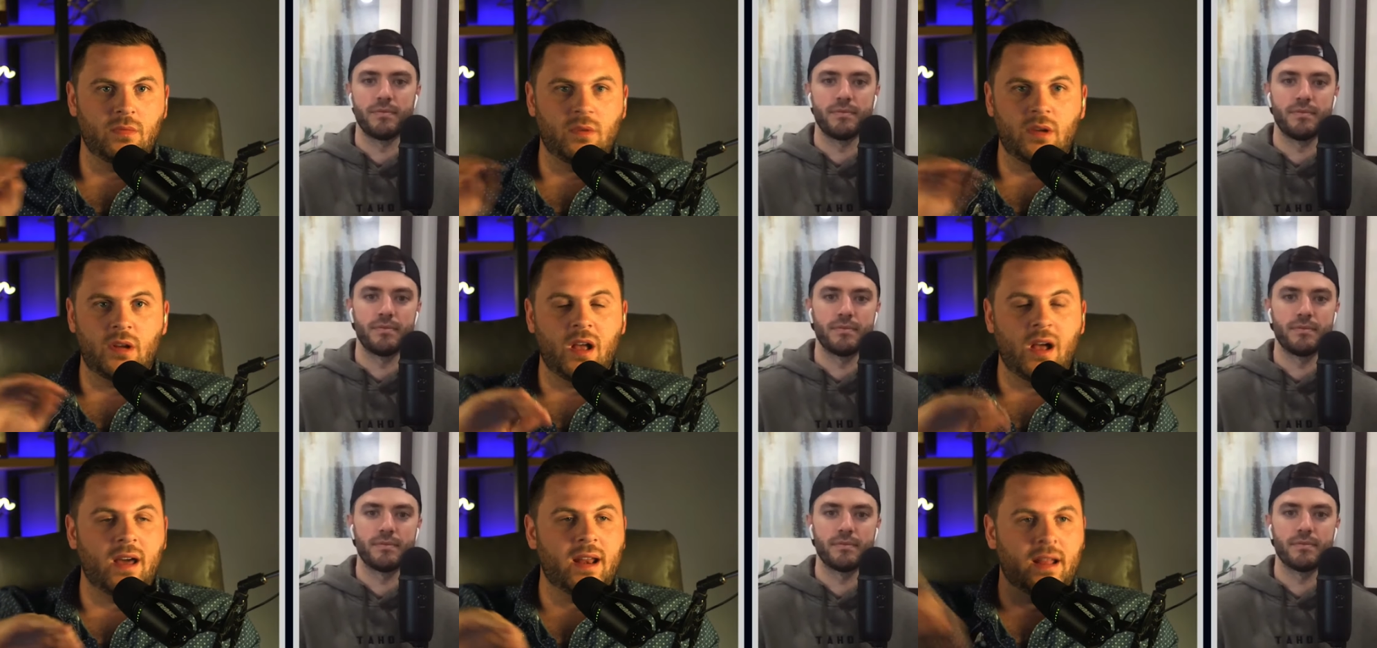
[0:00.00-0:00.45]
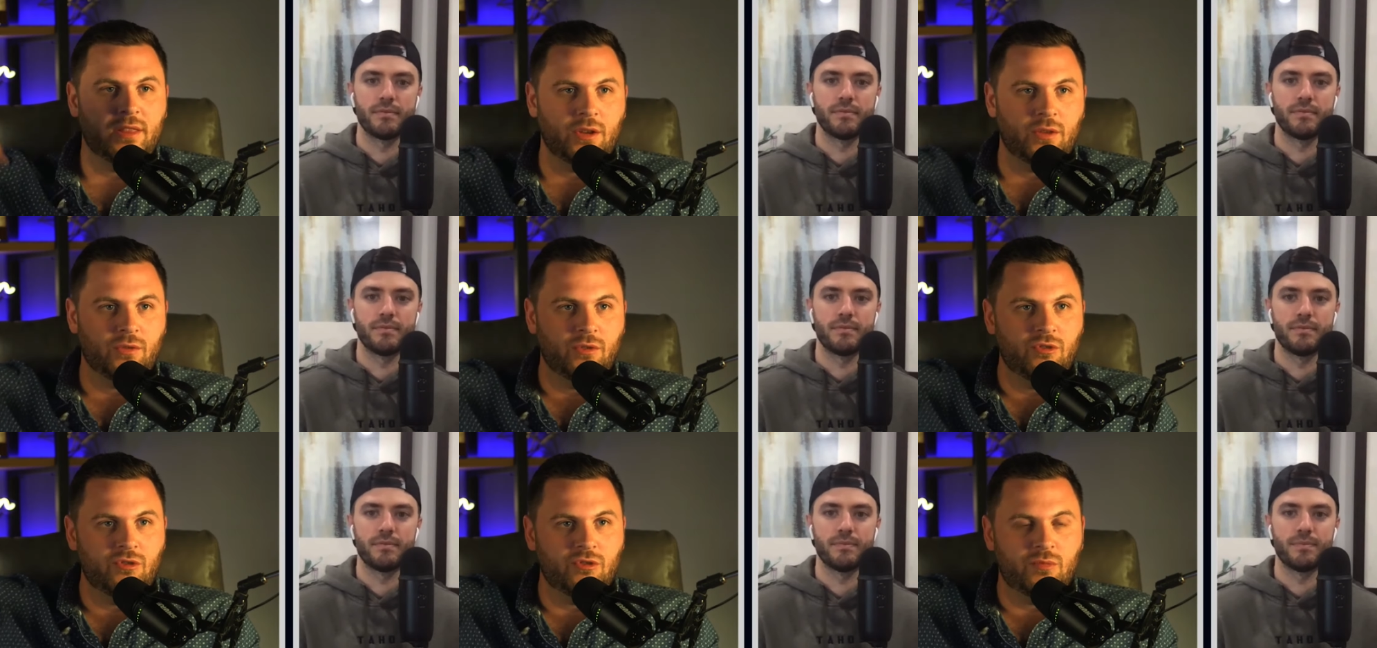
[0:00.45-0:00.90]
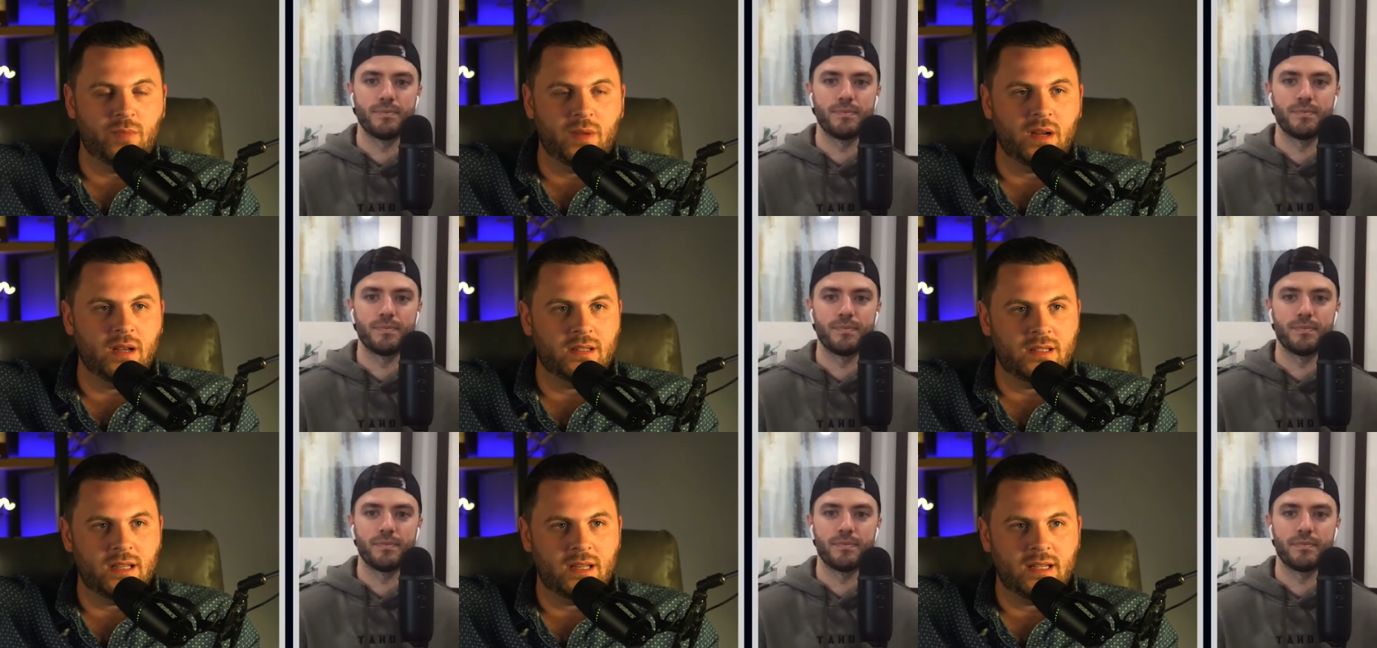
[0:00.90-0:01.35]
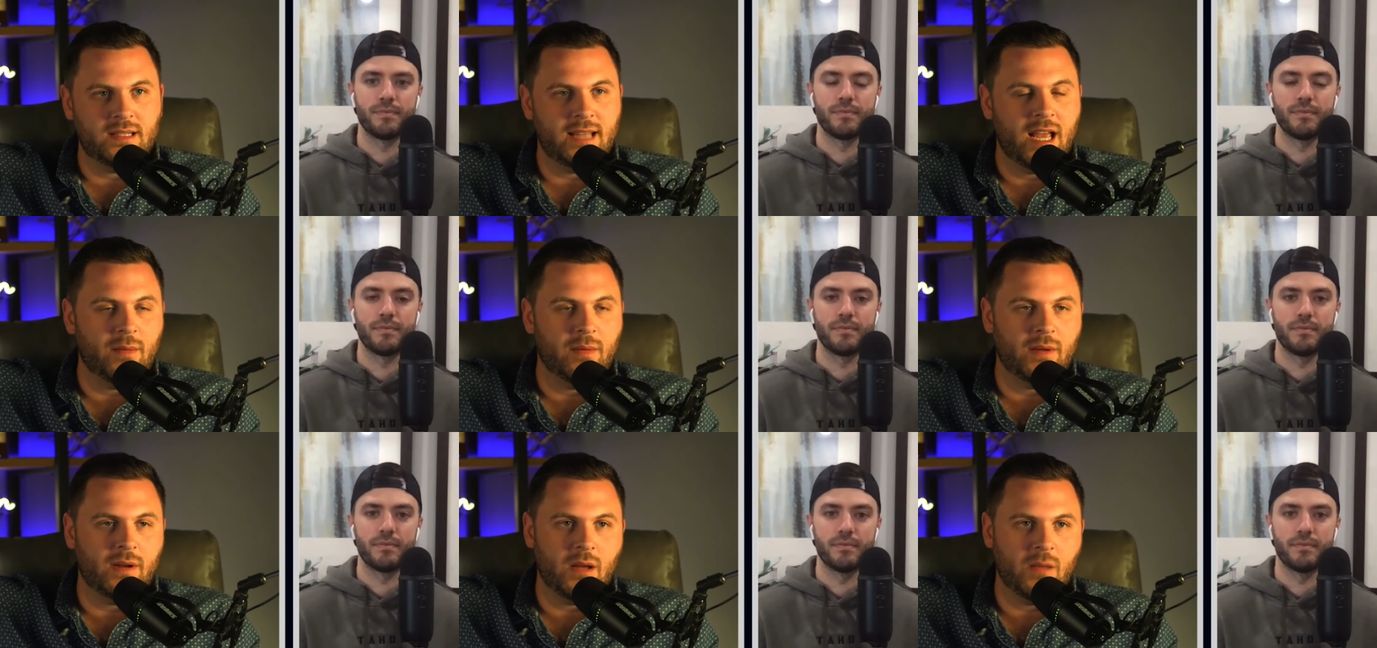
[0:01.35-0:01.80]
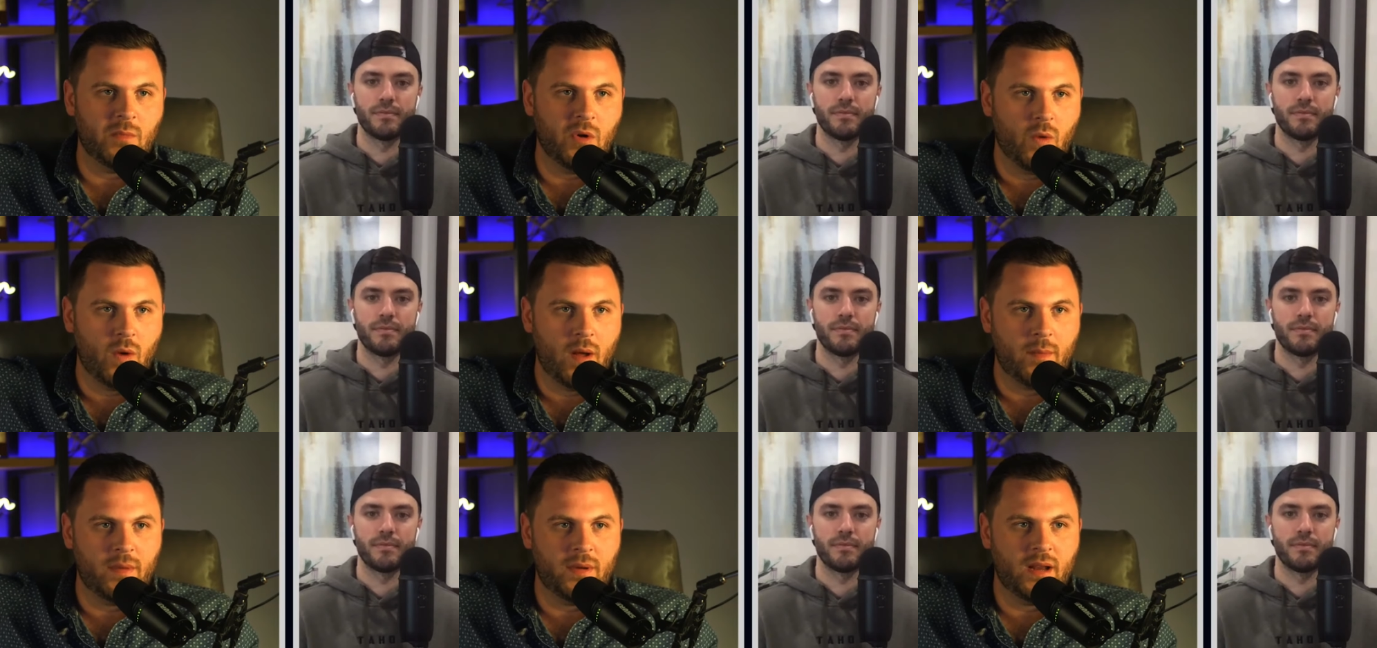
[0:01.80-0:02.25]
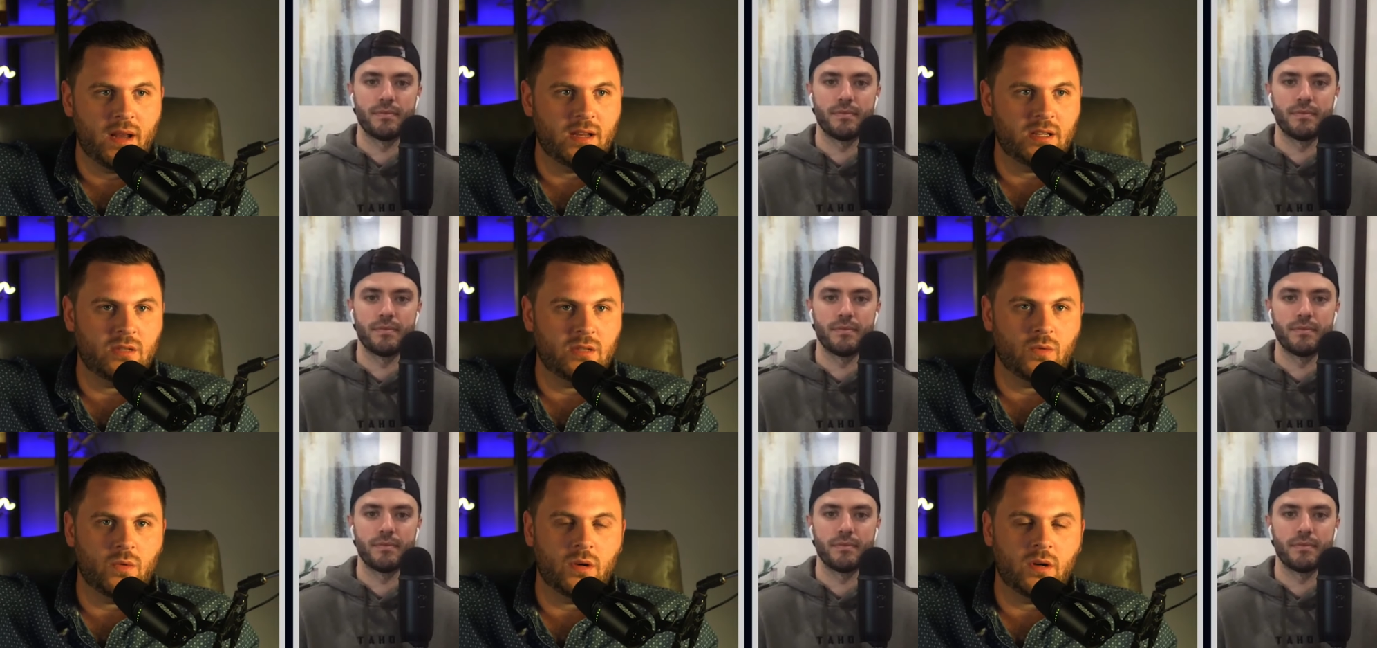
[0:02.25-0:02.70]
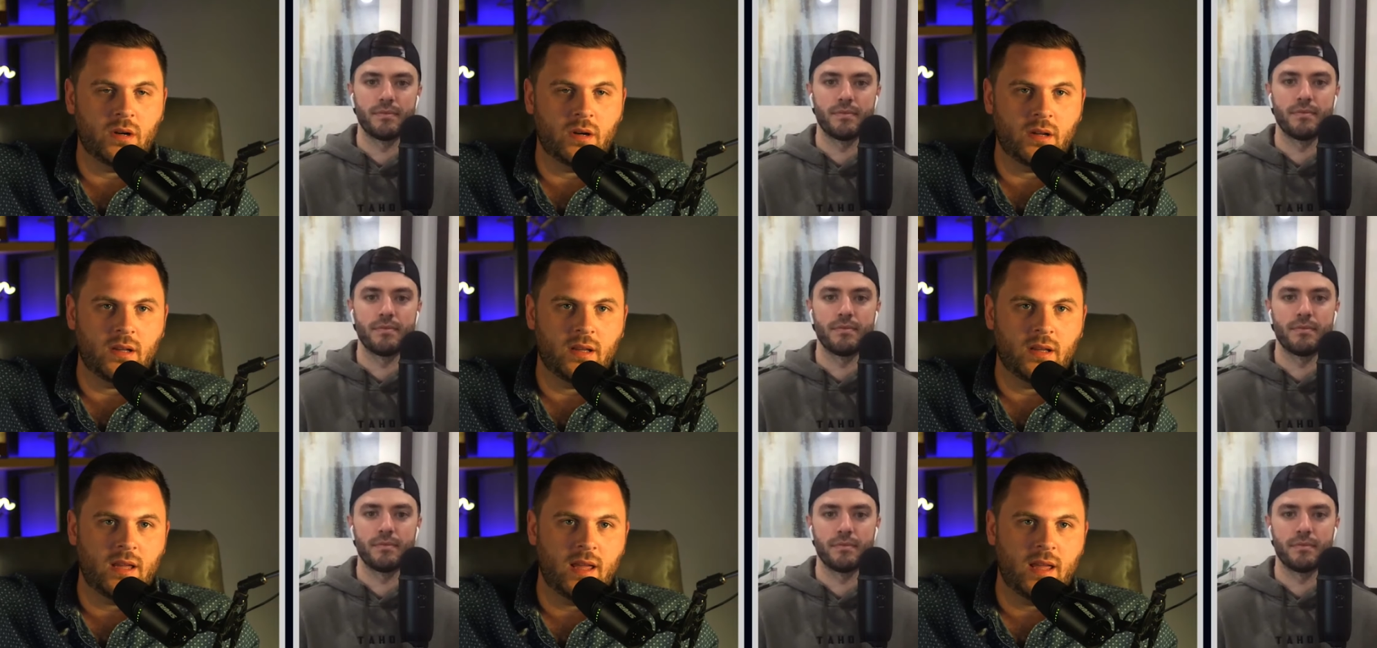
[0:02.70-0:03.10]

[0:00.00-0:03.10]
Speaker 1: gone out the roof because it has now become a weaponized word.